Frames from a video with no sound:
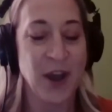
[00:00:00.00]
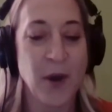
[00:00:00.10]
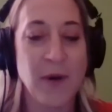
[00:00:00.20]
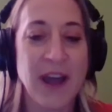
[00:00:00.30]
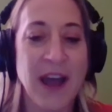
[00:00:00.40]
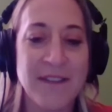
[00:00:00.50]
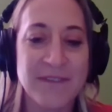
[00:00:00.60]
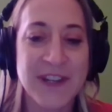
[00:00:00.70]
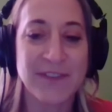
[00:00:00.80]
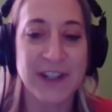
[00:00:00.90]

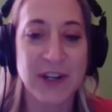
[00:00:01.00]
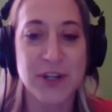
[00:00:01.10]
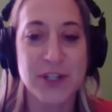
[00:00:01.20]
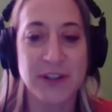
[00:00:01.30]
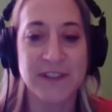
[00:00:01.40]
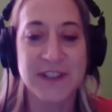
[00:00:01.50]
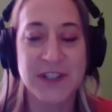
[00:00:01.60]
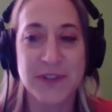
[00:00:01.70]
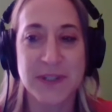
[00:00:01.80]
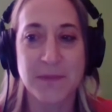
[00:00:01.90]
I've definitely heard you listen
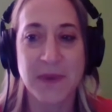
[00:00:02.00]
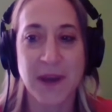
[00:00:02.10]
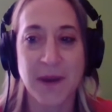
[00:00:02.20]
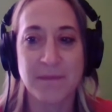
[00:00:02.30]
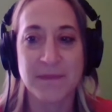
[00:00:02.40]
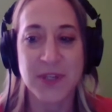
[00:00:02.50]
to some